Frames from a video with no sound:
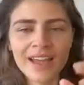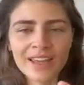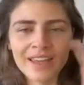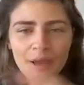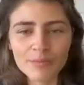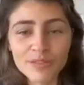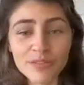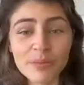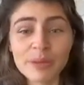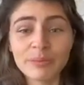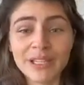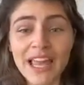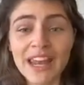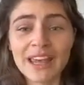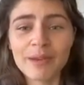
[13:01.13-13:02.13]
Comes from a
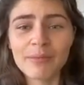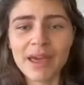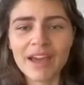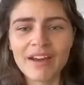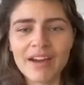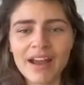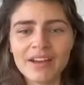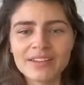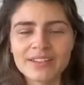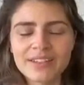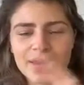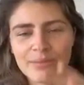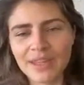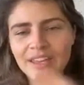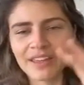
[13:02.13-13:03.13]
planning background,
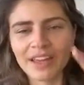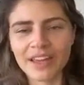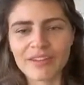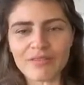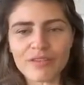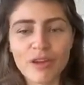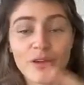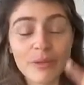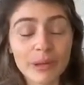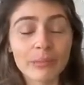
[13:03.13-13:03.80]
that being kind of urban